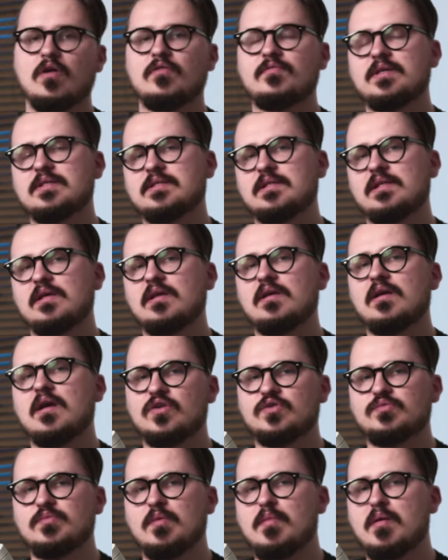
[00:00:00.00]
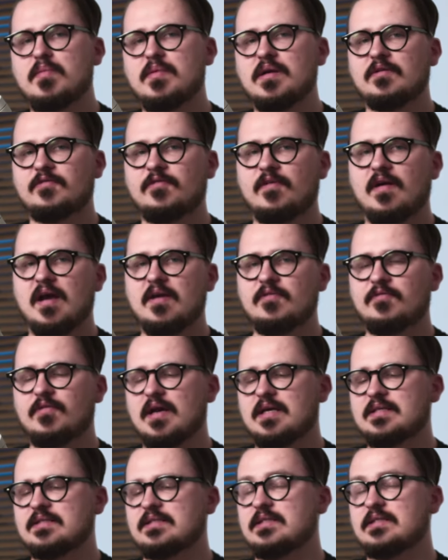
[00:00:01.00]
Obviously, Osmo Mobile 5
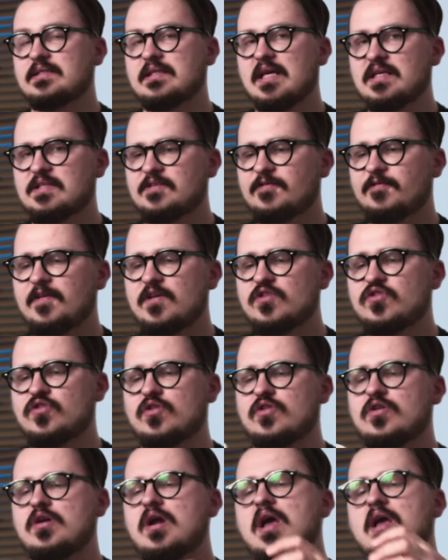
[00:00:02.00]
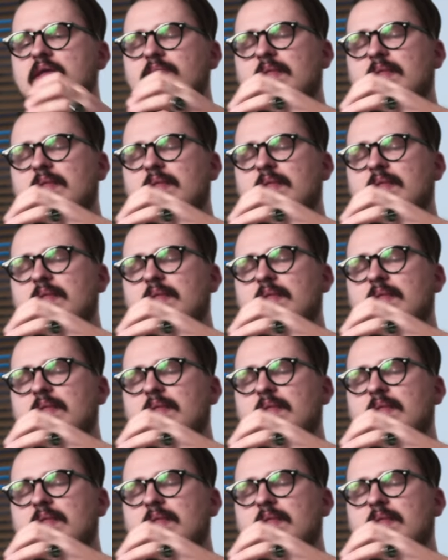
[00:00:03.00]
has this nice feature